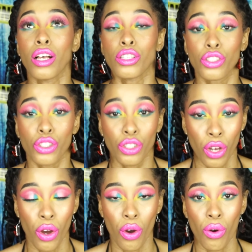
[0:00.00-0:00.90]

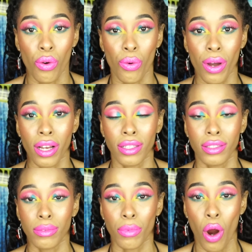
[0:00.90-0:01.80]
so
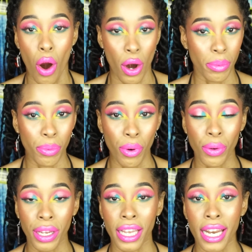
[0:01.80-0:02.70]

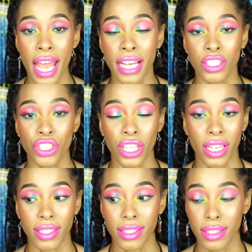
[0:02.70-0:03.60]
heartbroken and
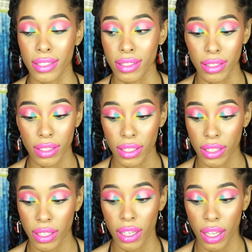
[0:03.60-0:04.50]
just
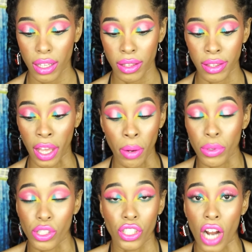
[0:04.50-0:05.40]
they
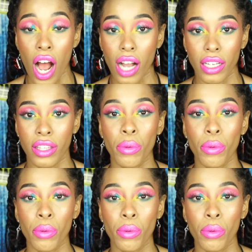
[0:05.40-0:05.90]
were shocked.